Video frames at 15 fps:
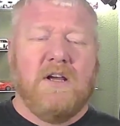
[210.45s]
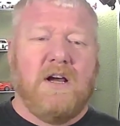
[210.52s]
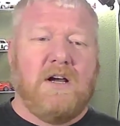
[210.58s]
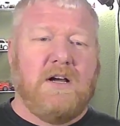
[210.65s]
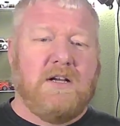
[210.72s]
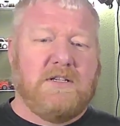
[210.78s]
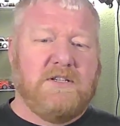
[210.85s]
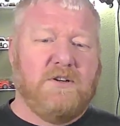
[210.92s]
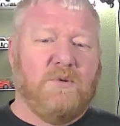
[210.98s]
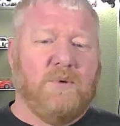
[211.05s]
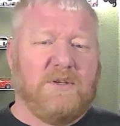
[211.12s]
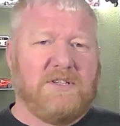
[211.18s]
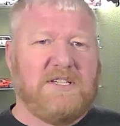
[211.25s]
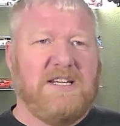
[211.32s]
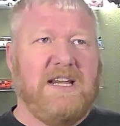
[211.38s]
Uh, so
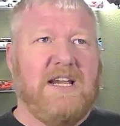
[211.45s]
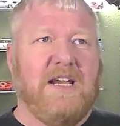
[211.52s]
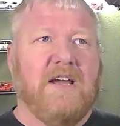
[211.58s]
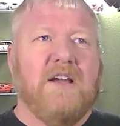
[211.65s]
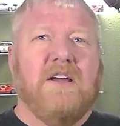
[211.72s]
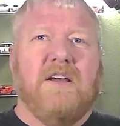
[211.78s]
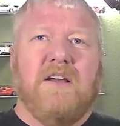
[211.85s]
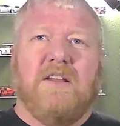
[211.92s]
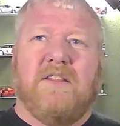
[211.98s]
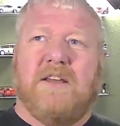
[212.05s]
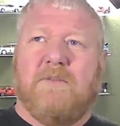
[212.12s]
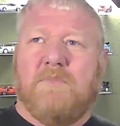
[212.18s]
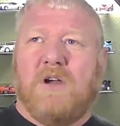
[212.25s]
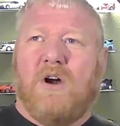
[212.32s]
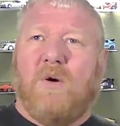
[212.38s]
we'll see
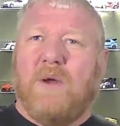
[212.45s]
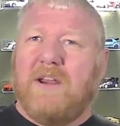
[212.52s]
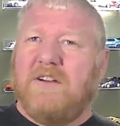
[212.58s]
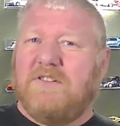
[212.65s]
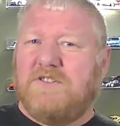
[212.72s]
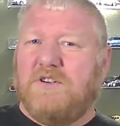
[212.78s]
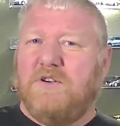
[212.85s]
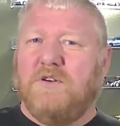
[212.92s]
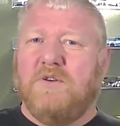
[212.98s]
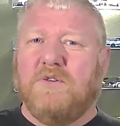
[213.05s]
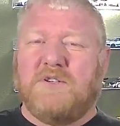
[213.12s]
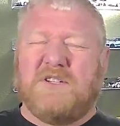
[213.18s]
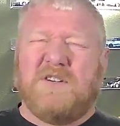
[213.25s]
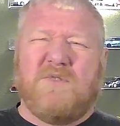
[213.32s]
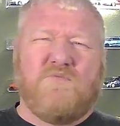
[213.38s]
them going to
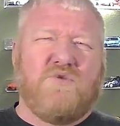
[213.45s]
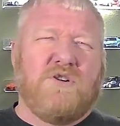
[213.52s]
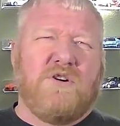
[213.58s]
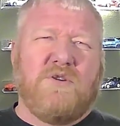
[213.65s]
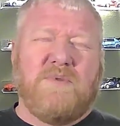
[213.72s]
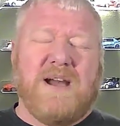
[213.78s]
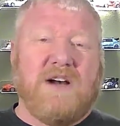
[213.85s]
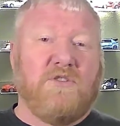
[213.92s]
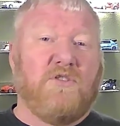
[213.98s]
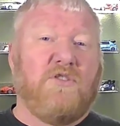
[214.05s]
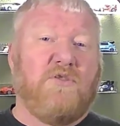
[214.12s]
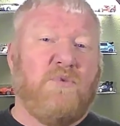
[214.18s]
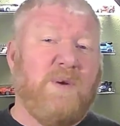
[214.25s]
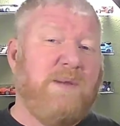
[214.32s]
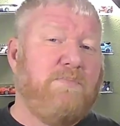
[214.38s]
somewhere around
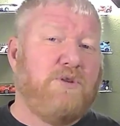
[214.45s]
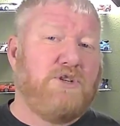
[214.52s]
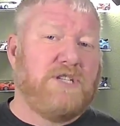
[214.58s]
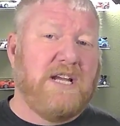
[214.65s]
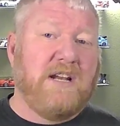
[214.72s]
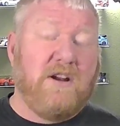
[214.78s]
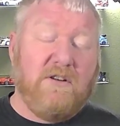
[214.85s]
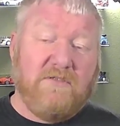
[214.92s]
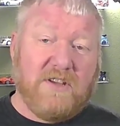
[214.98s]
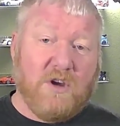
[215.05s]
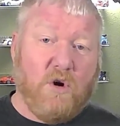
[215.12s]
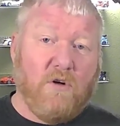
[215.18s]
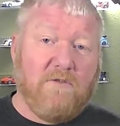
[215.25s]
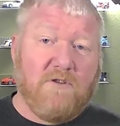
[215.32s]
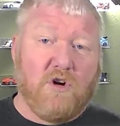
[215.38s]
3% of the
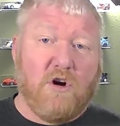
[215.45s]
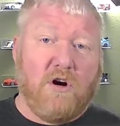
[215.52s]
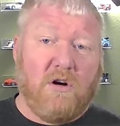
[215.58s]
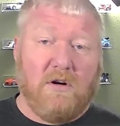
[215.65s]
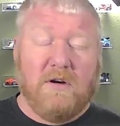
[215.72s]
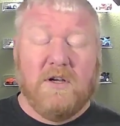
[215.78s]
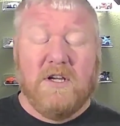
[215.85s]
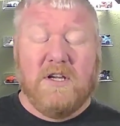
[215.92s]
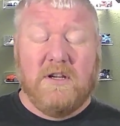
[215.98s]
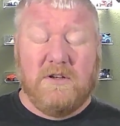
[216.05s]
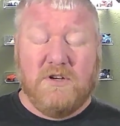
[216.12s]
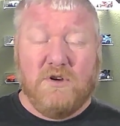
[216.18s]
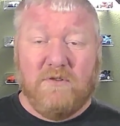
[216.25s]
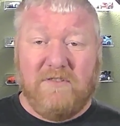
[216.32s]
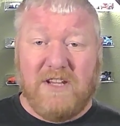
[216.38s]
overall
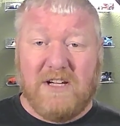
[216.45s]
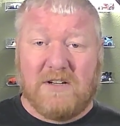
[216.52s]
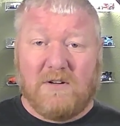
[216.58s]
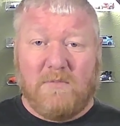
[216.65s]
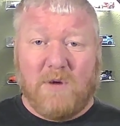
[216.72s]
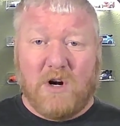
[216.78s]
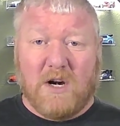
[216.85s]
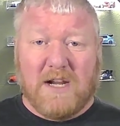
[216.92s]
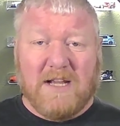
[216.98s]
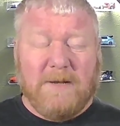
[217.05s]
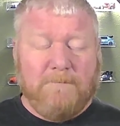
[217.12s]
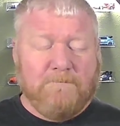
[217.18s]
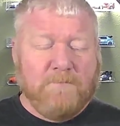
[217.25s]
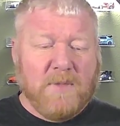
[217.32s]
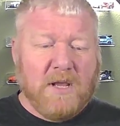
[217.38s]
new vehicle market.